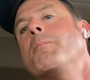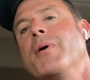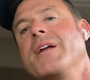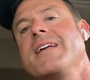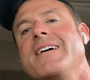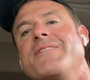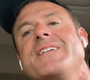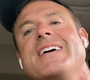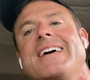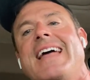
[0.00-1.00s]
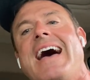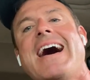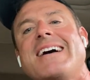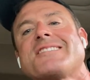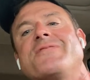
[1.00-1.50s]
But if it
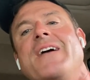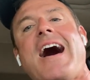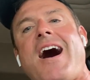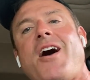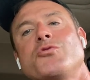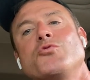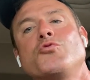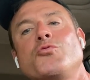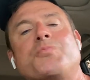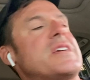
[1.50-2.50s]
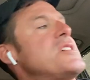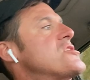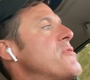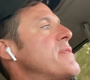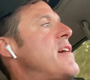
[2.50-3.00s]
has value, please
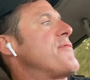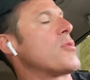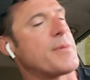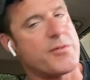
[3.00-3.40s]
share it out for me.